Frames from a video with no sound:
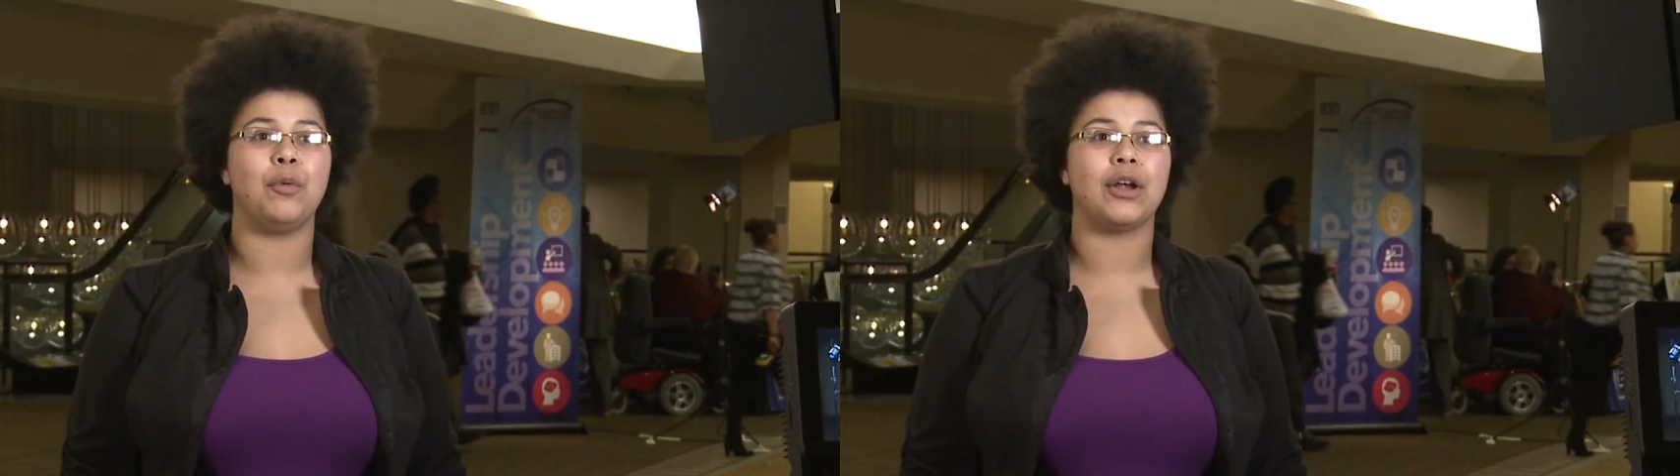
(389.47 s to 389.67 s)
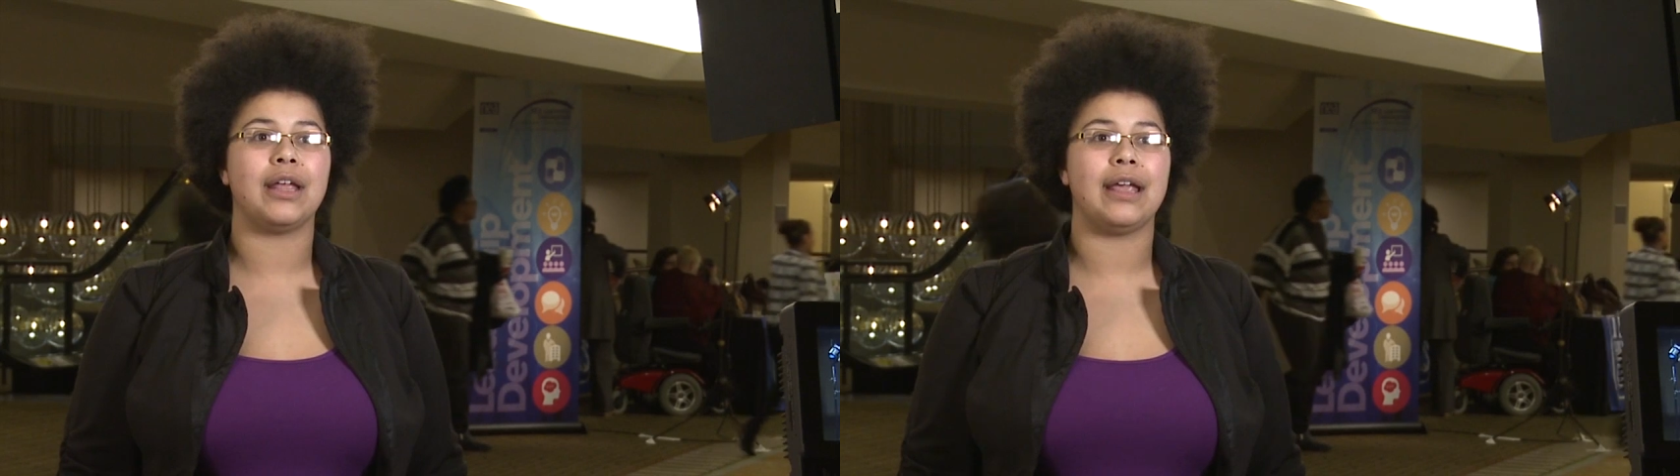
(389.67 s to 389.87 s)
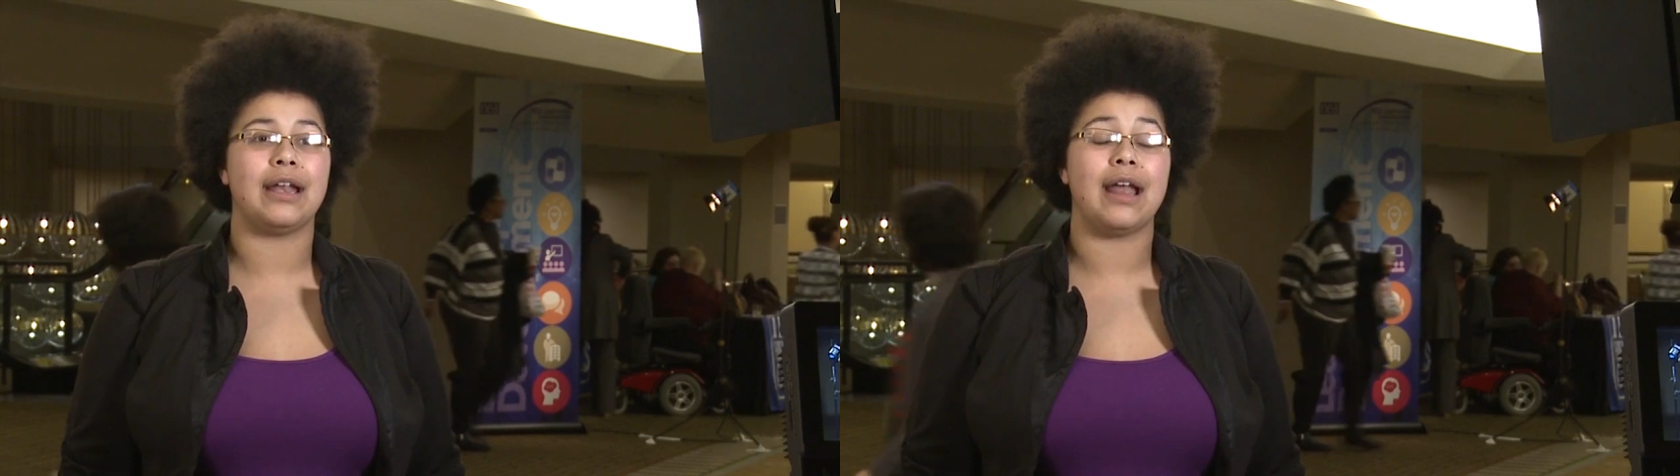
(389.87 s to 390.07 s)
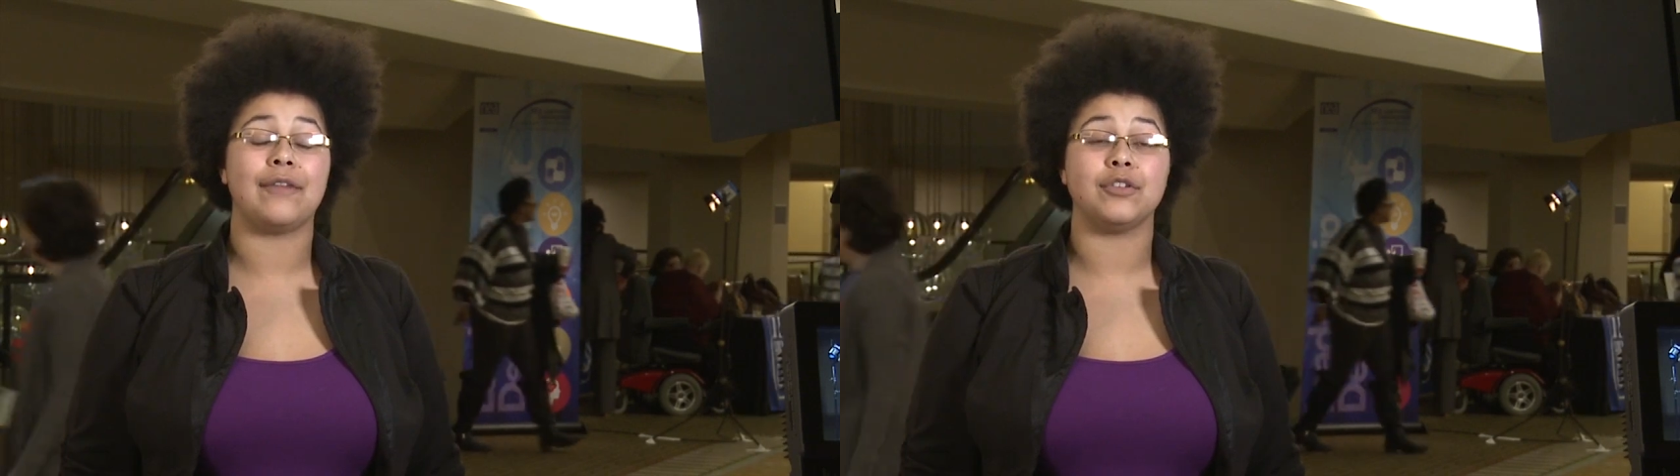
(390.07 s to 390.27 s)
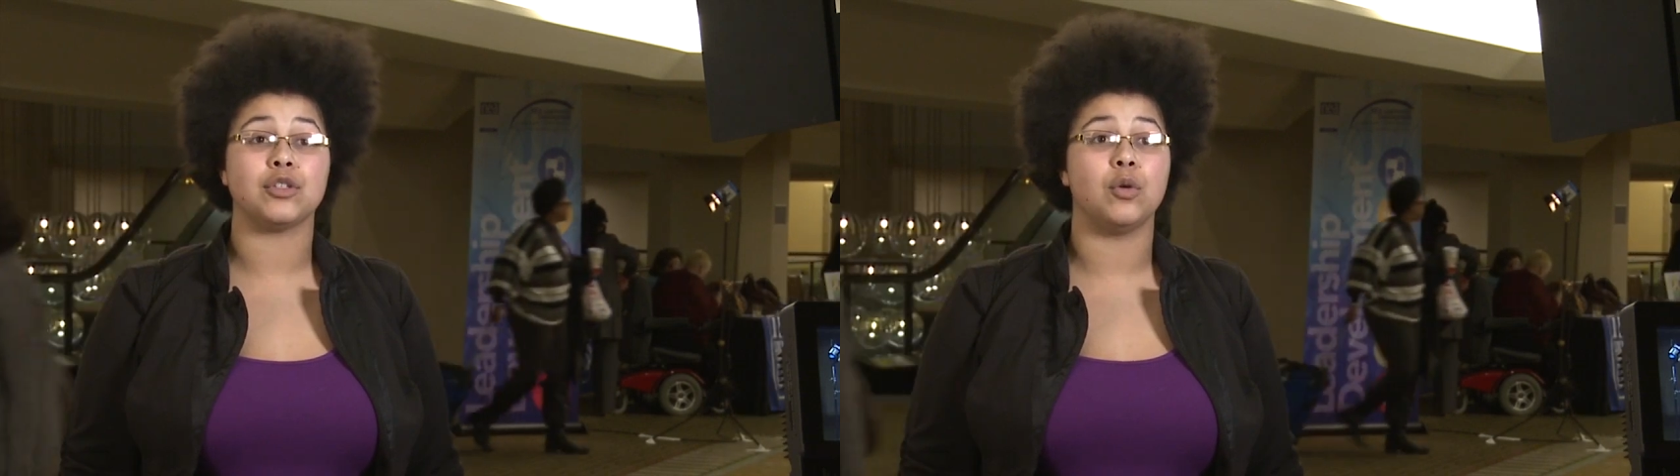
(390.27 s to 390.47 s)
working at an
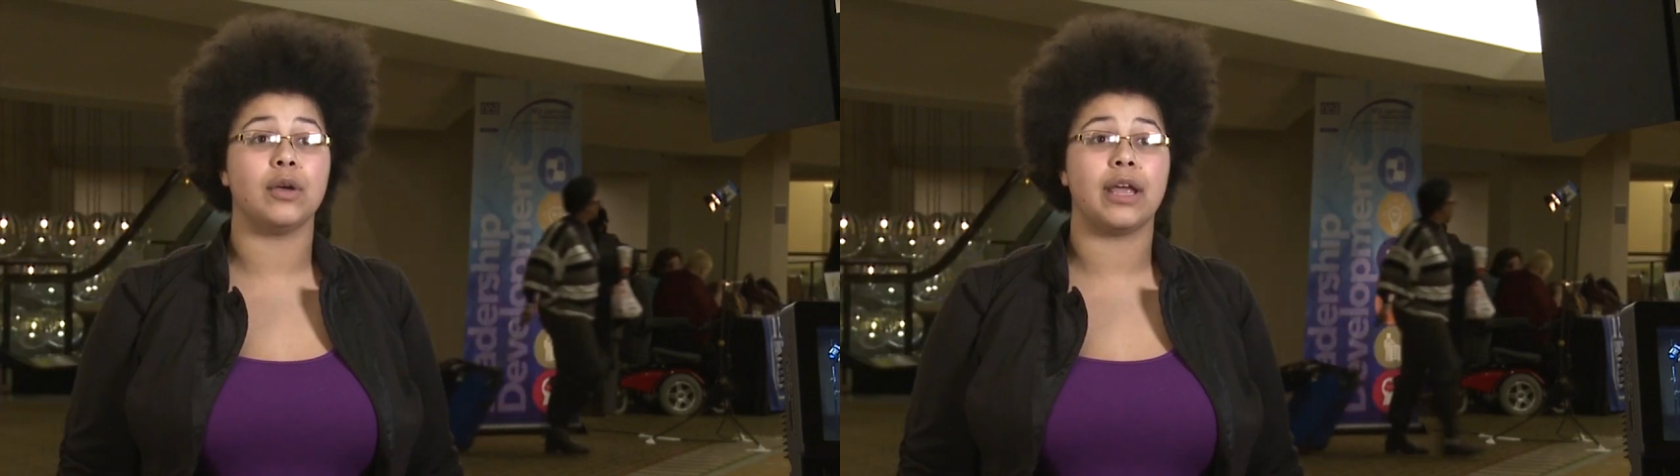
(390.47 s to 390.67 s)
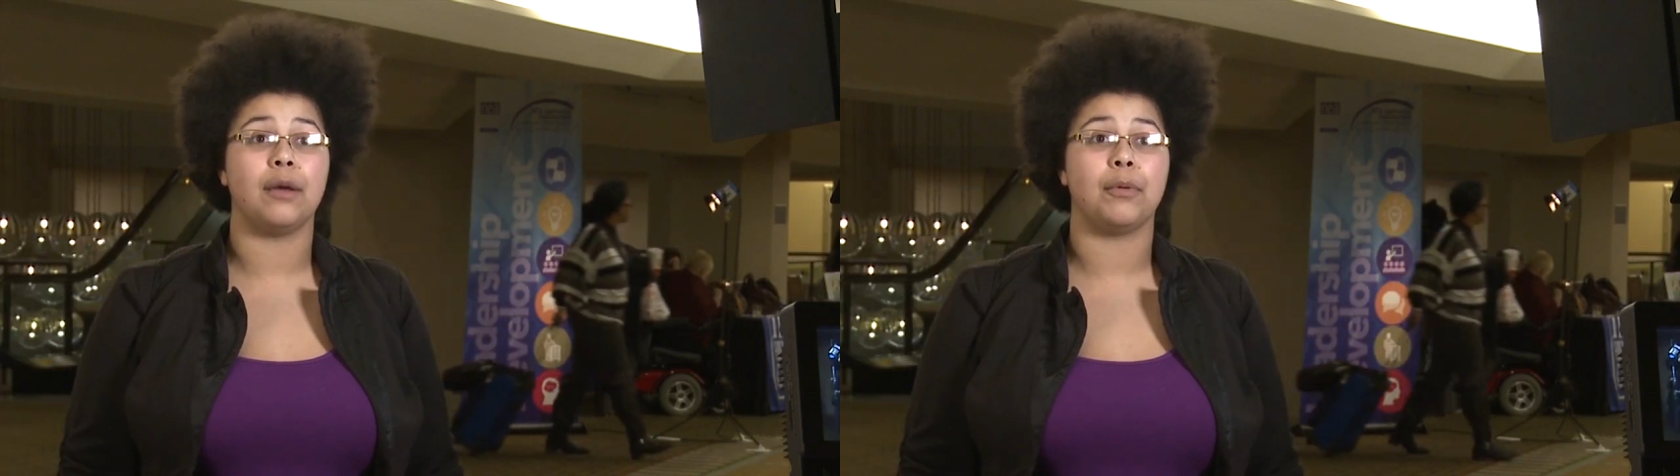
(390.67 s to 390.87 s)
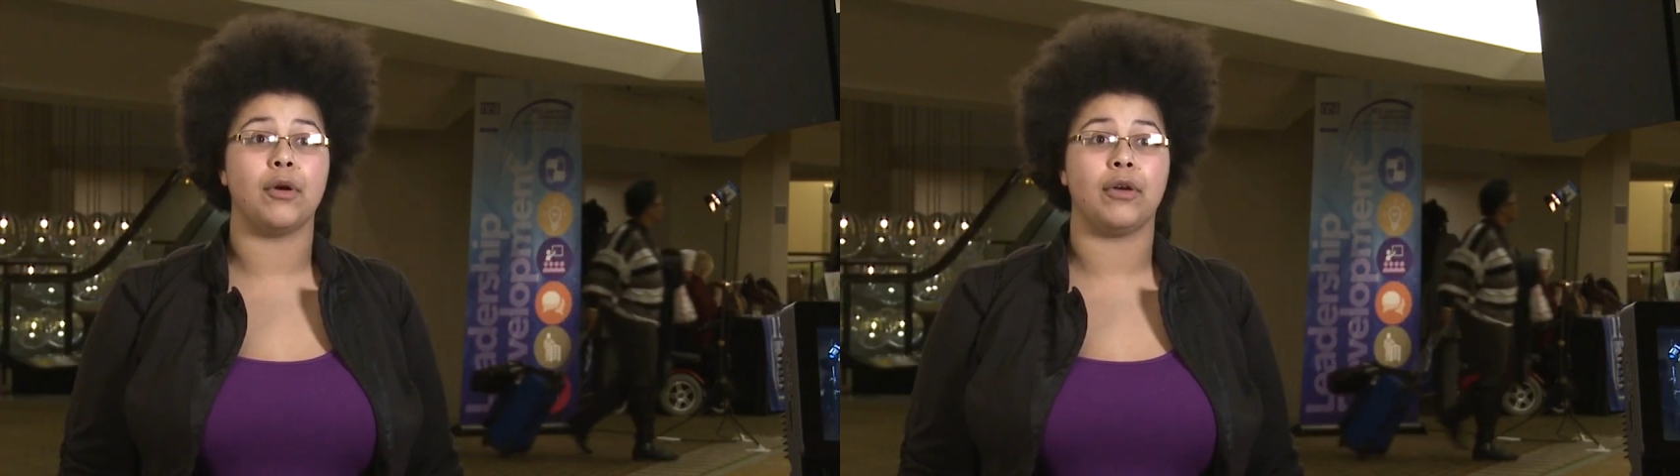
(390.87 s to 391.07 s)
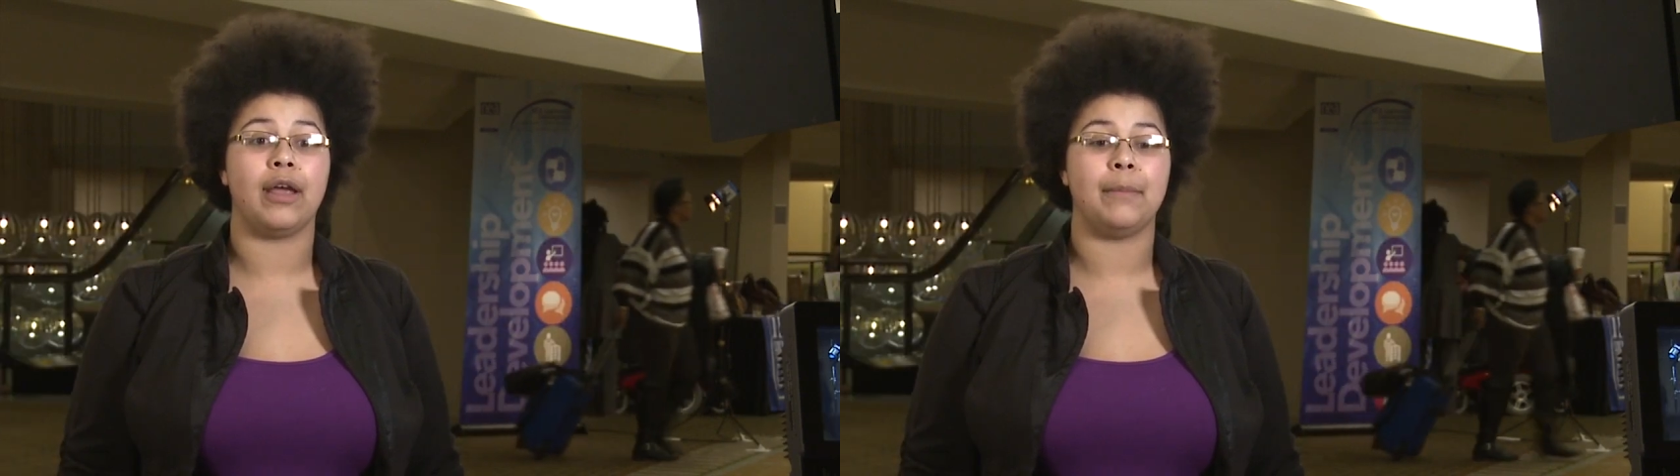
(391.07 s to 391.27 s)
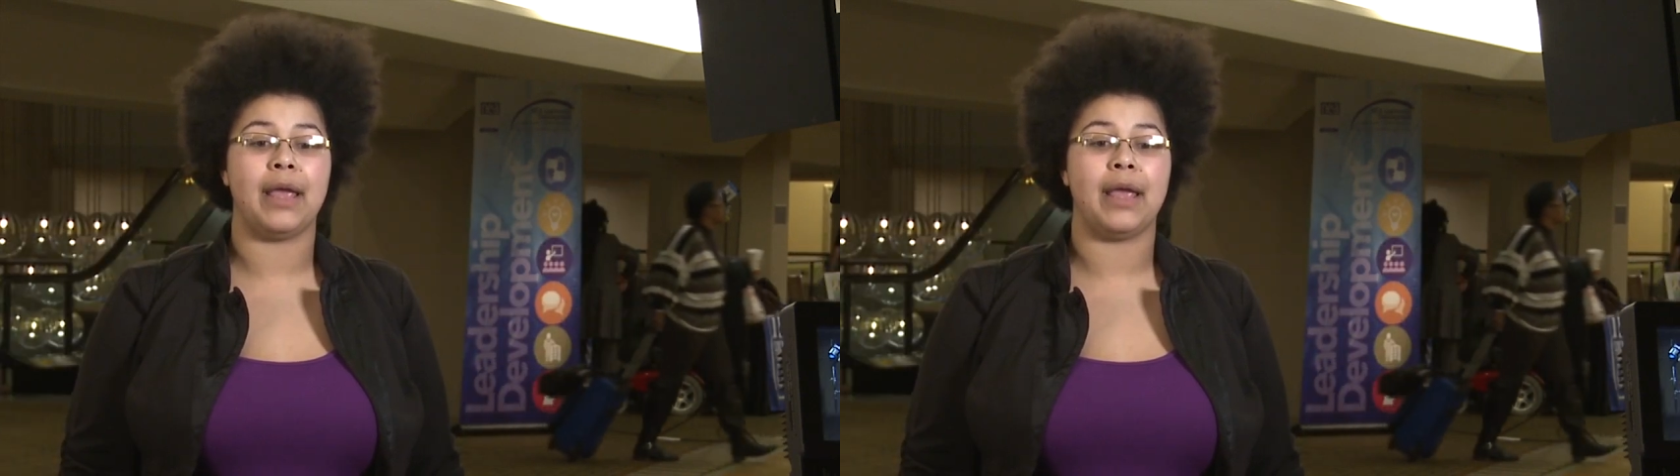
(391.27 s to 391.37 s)
after-school care program,